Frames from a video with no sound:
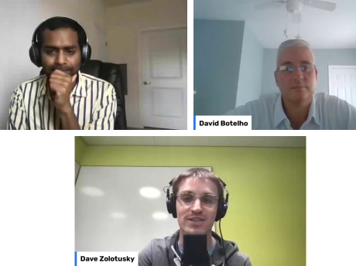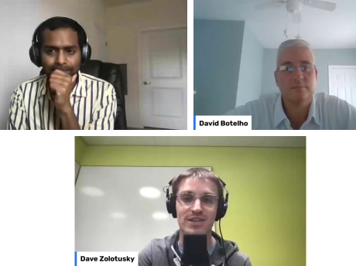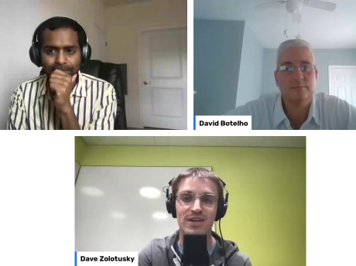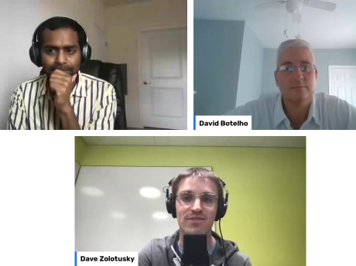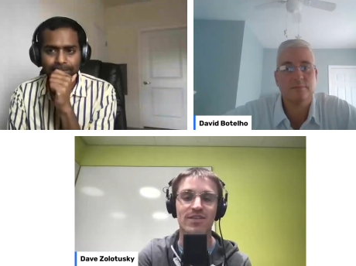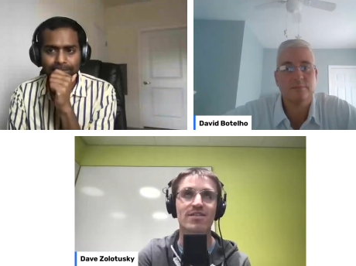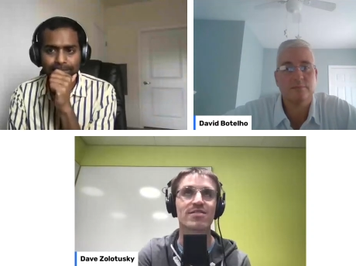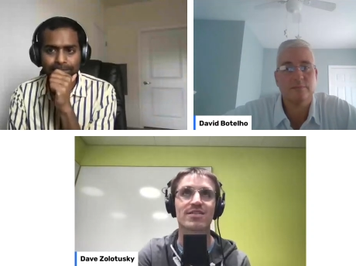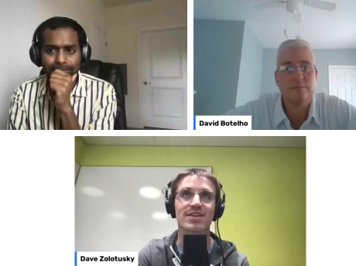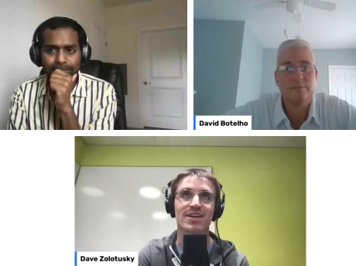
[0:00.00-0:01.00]
Speaker 1: us today for
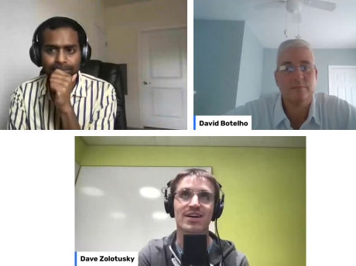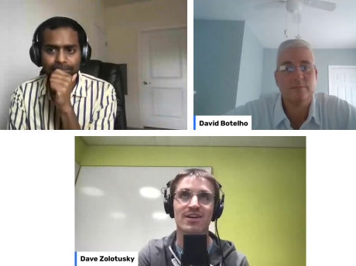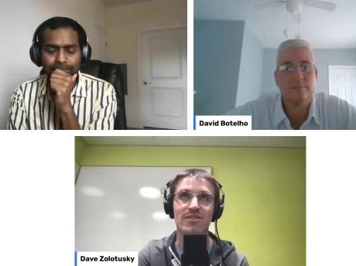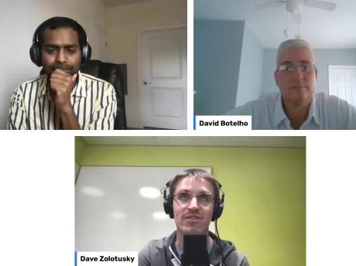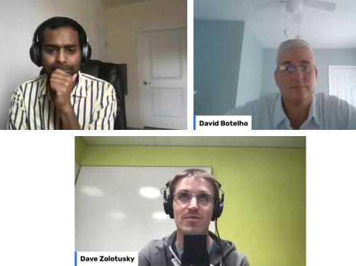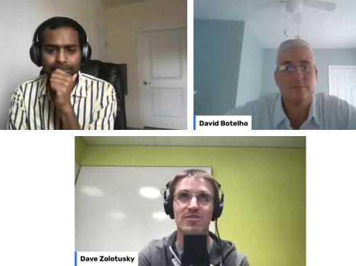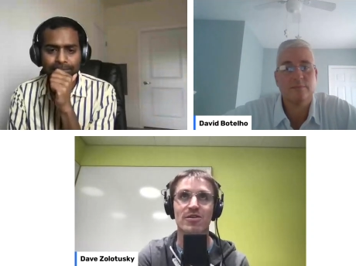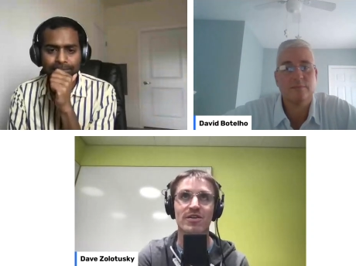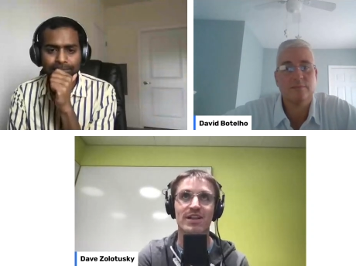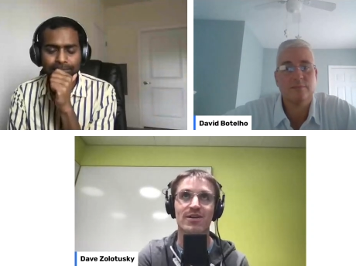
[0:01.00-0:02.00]
this uh, for this
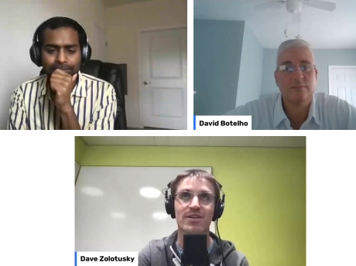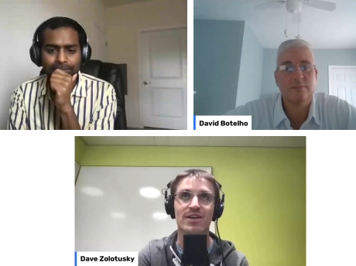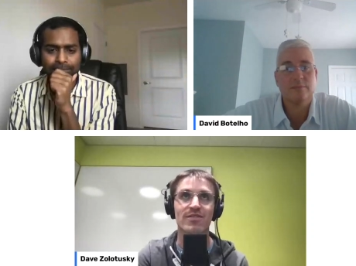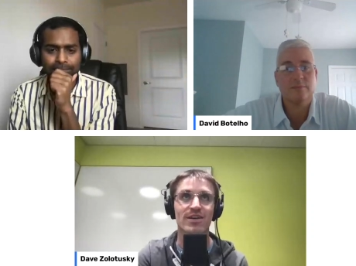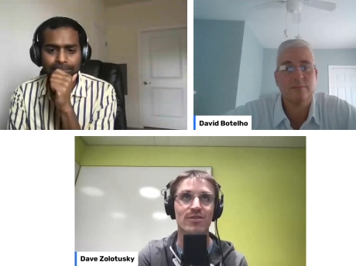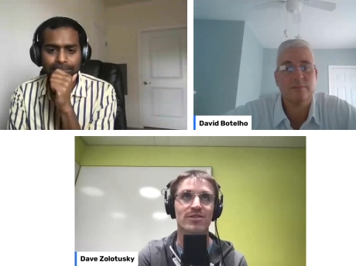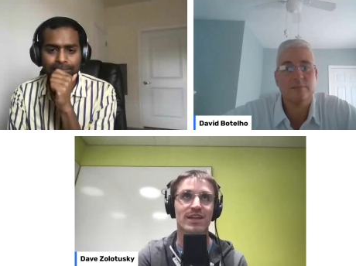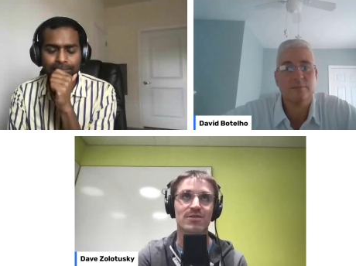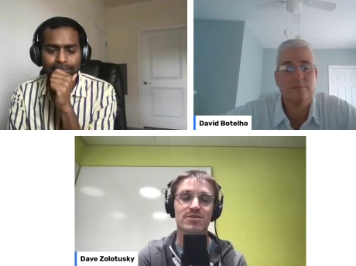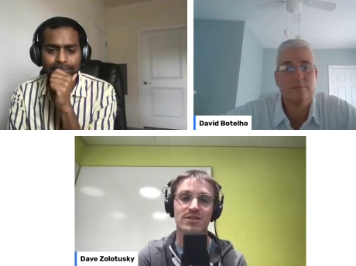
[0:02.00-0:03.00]
episode of the Cloud Native End User
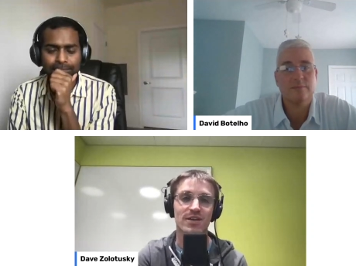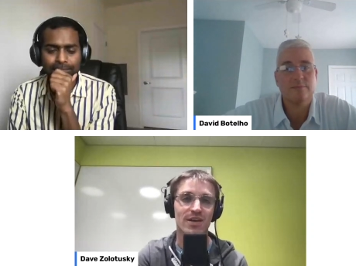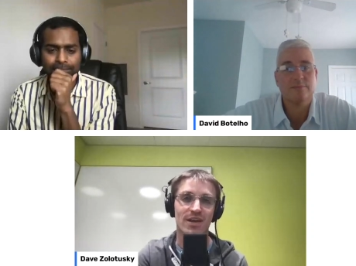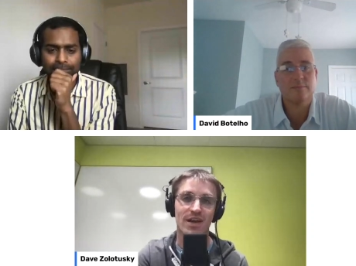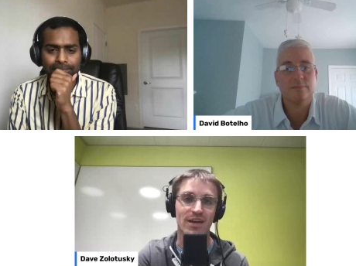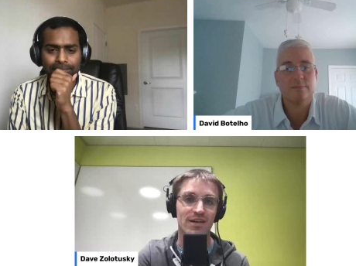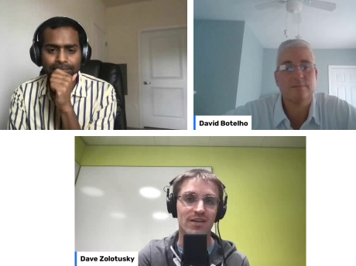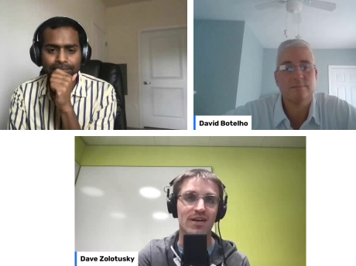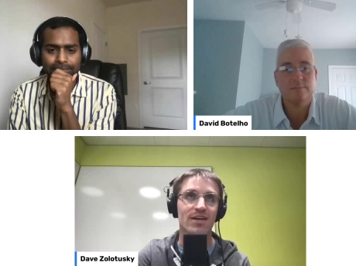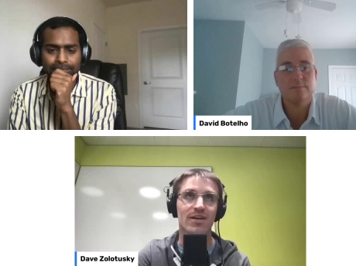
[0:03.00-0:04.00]
Lounge,
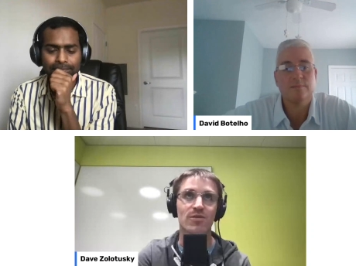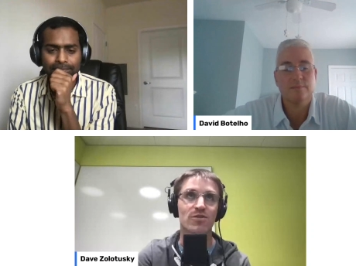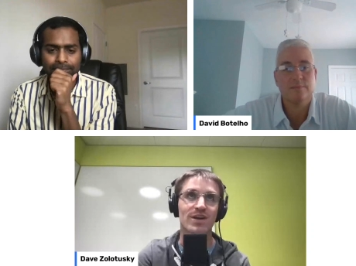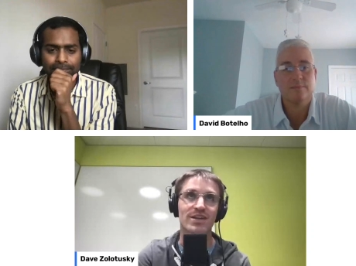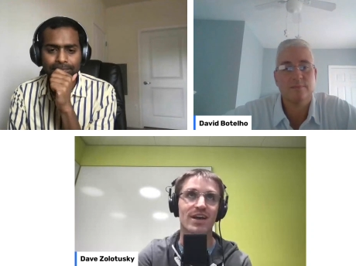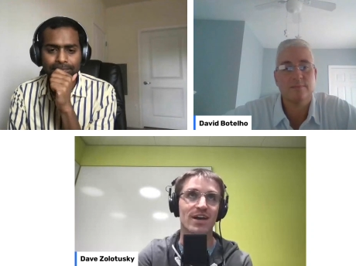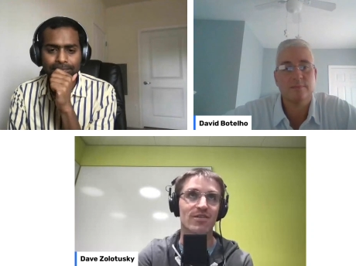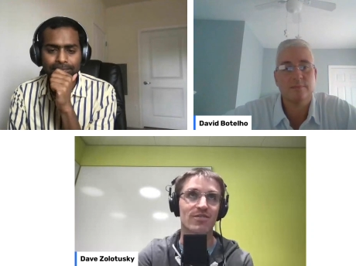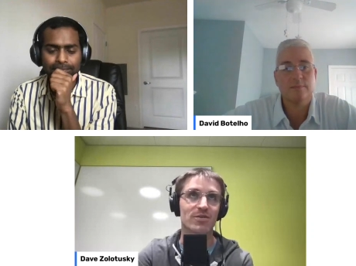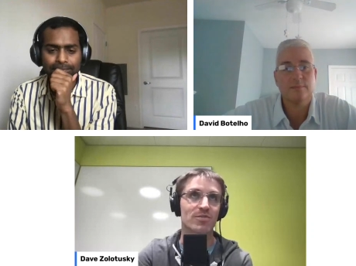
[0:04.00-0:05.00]
and uh, it was great to
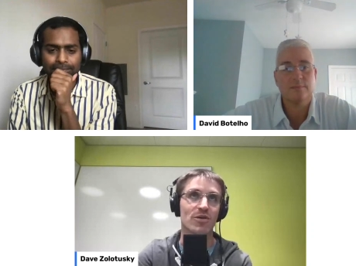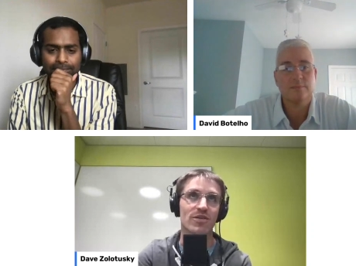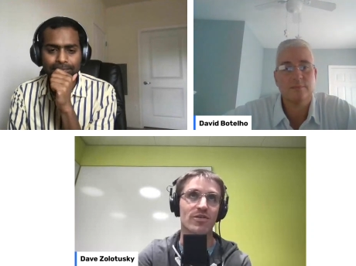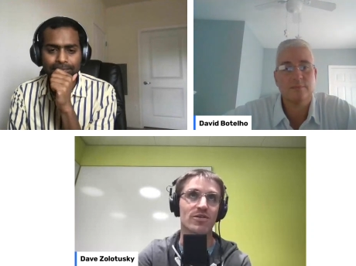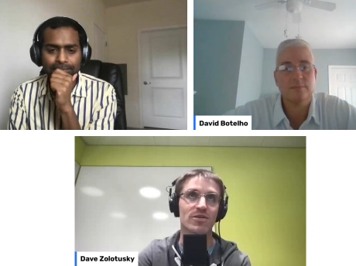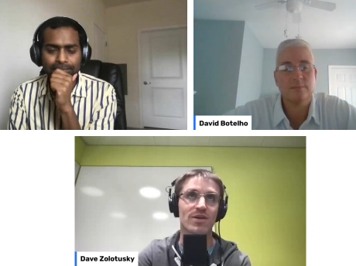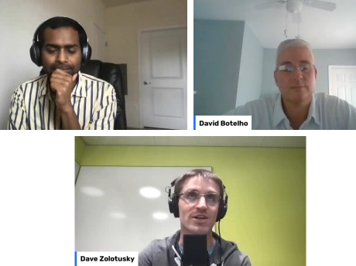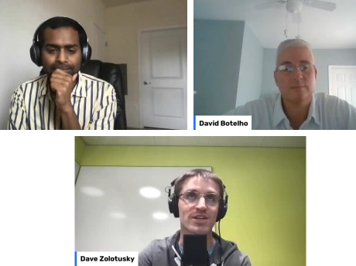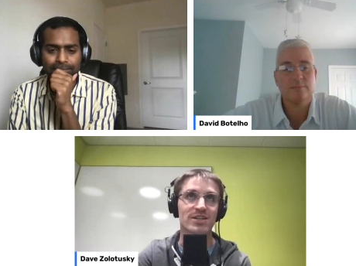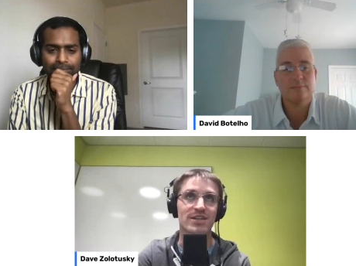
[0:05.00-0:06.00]
have both of you,
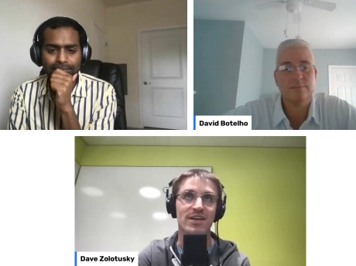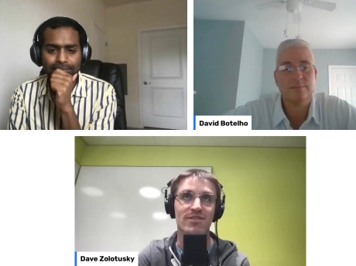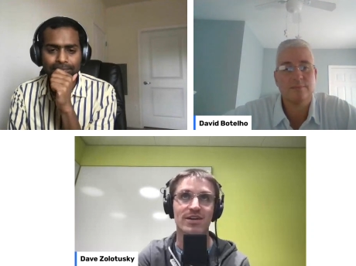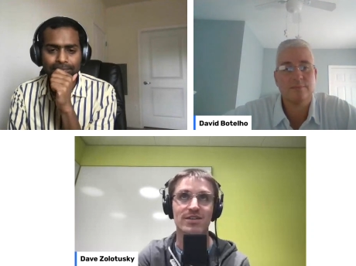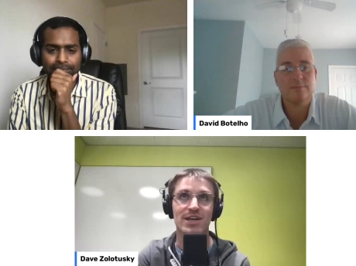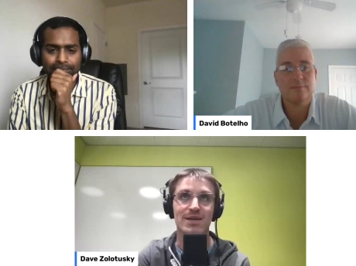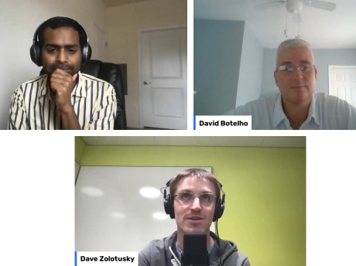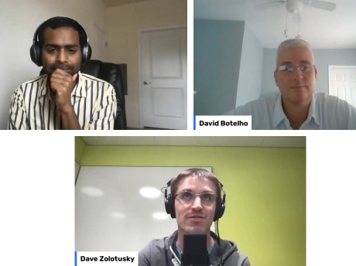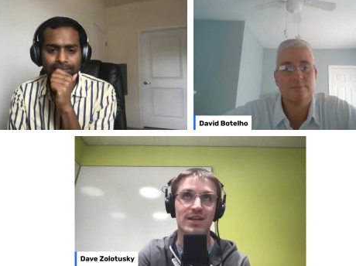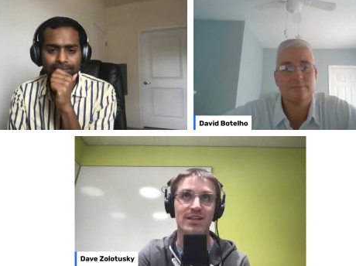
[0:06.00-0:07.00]
Rajan and Dave, on to talk
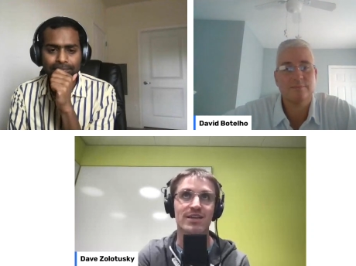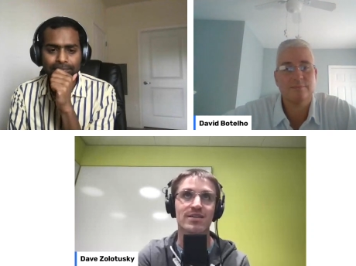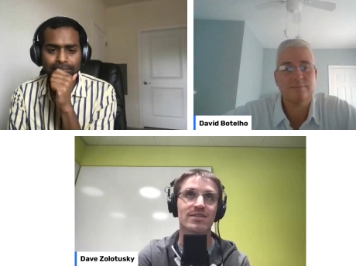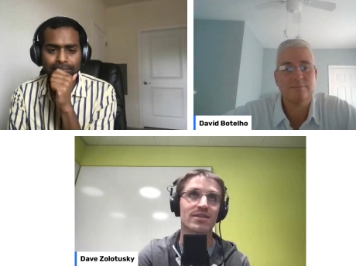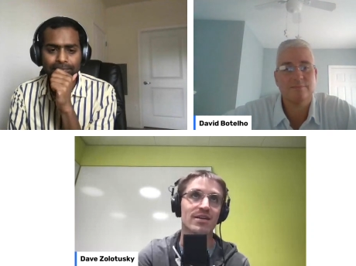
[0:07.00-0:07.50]
about fidelity.